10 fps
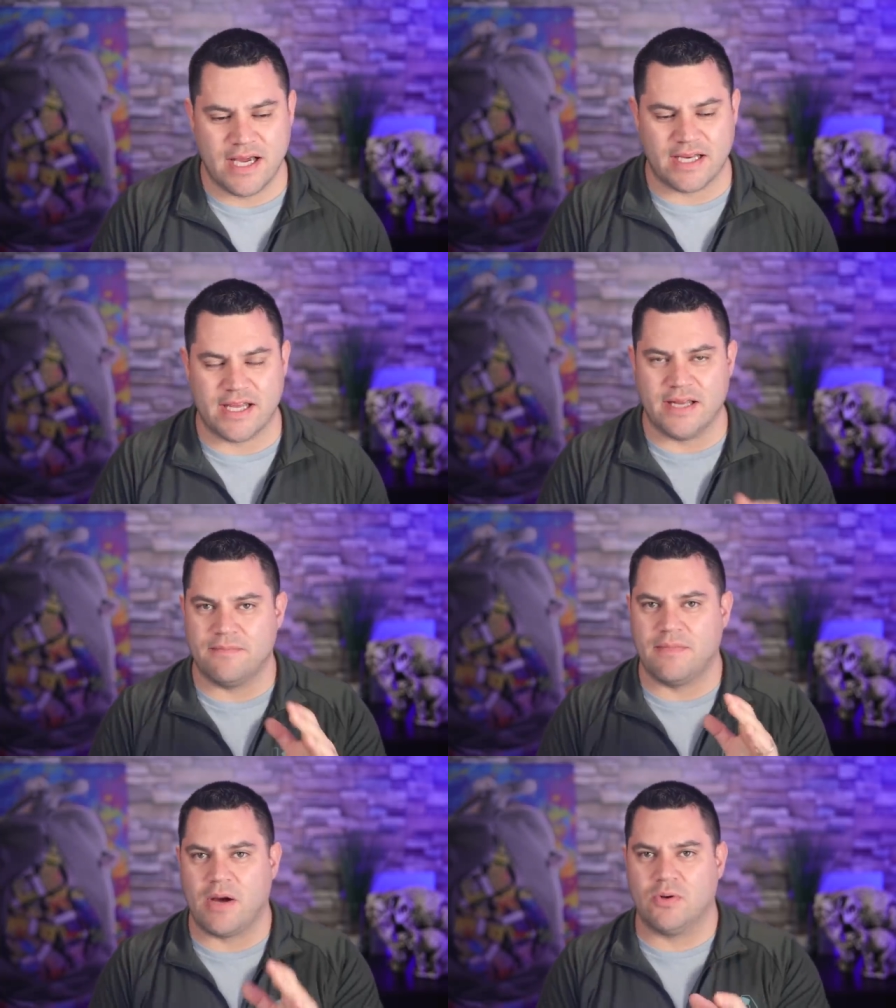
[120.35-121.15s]
And
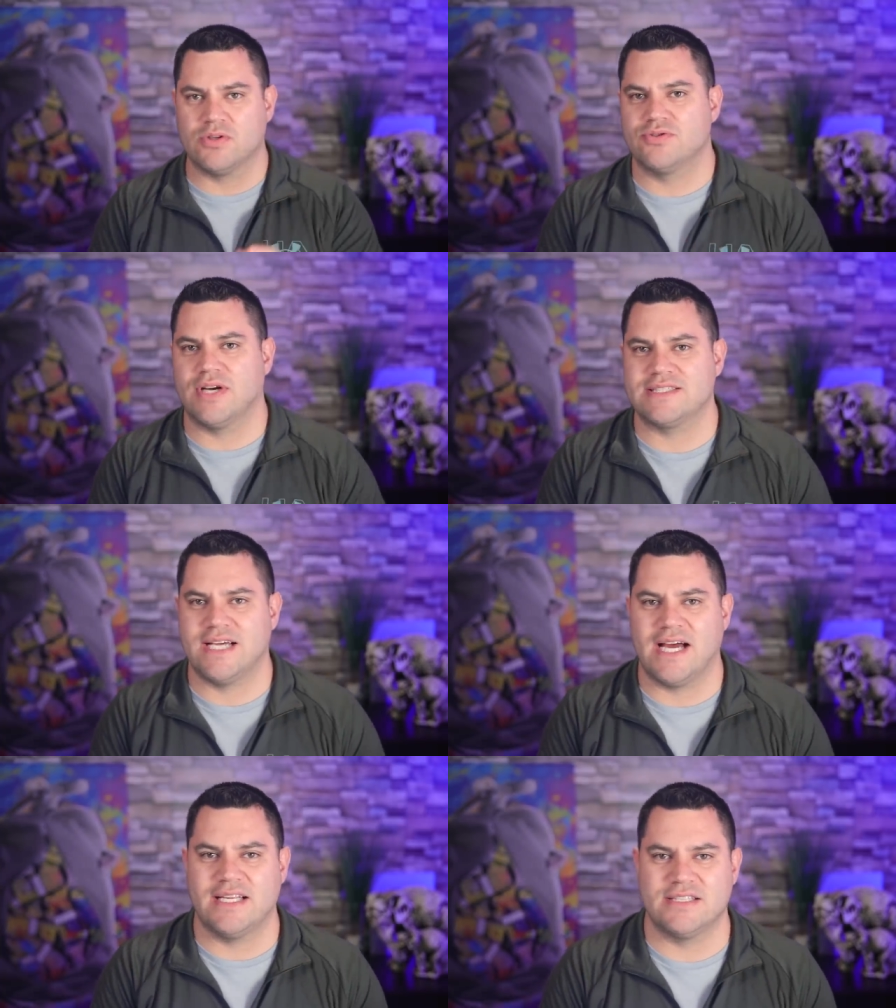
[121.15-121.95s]
again, I will address
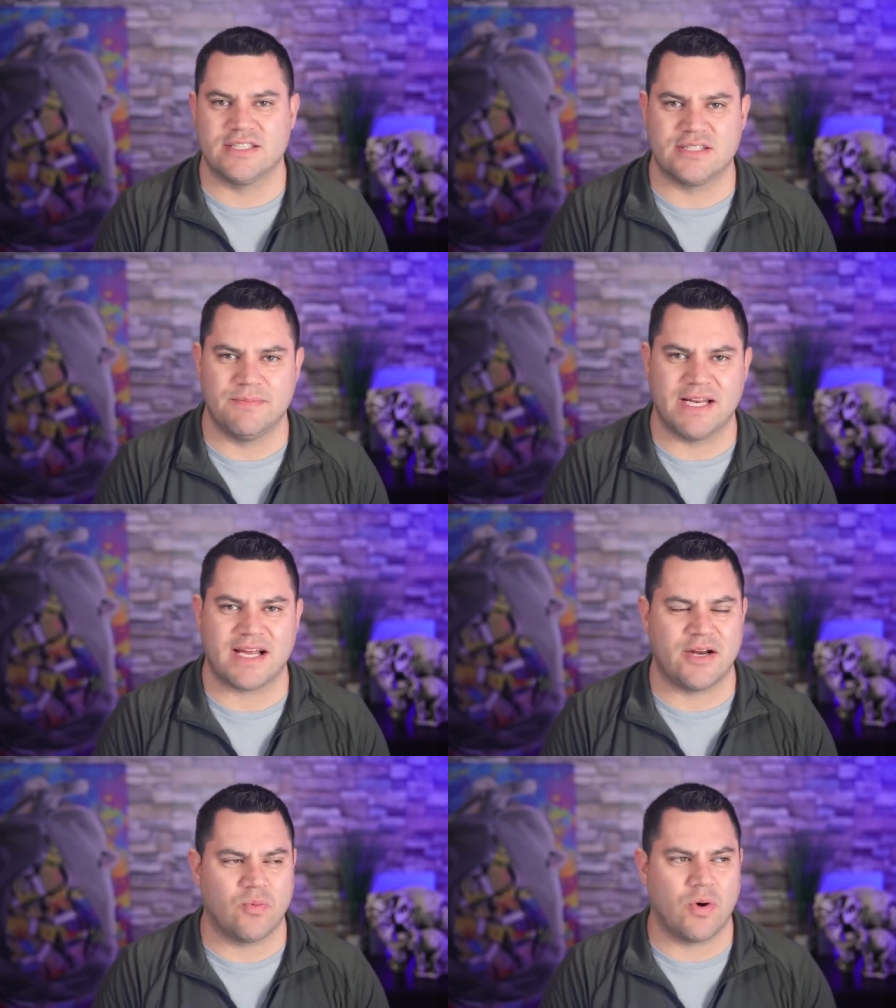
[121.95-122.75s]
that in just a minute,
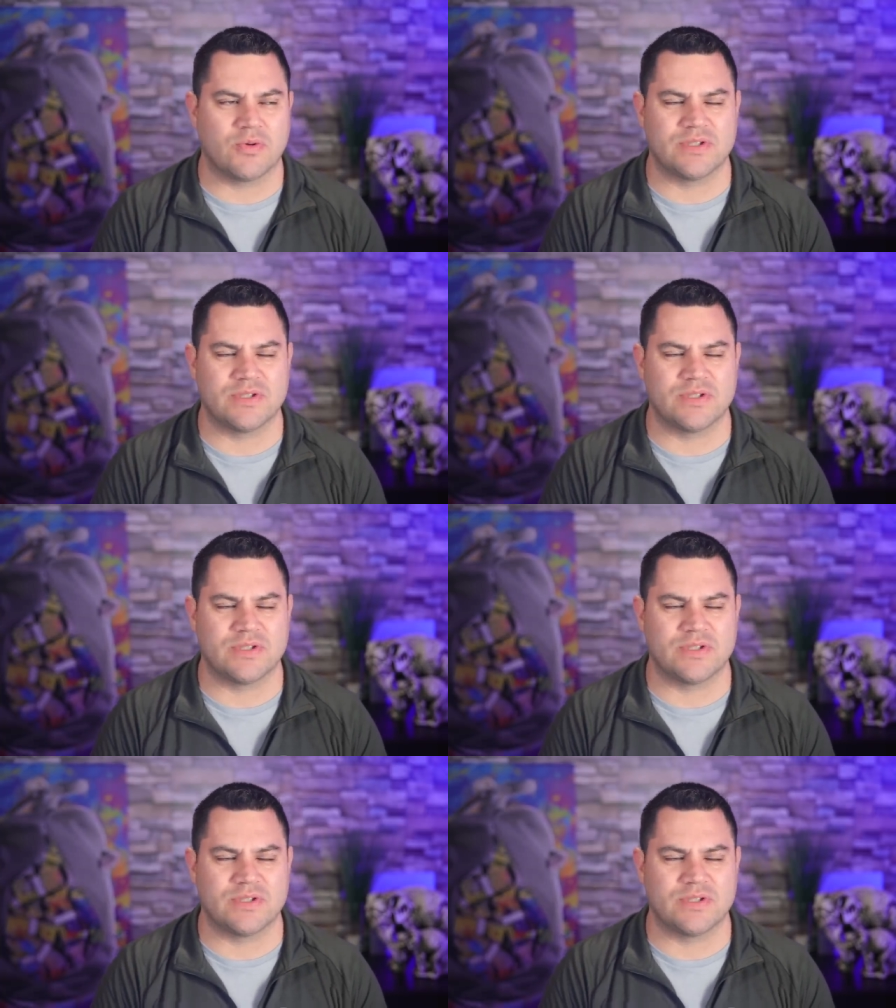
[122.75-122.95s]
kind of what